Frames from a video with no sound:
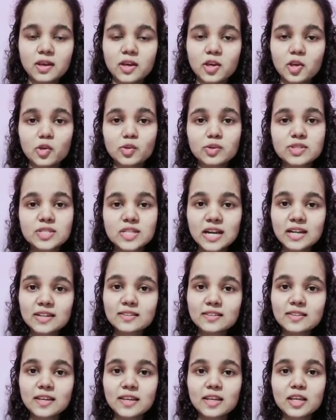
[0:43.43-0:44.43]
You start
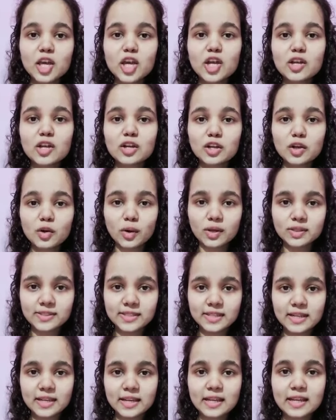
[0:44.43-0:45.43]
thinking
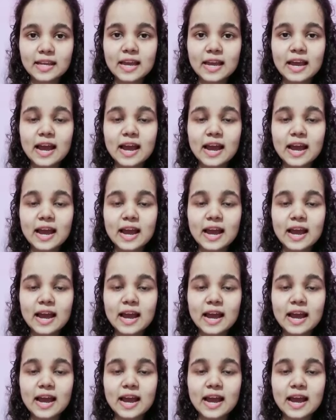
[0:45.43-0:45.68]
logically,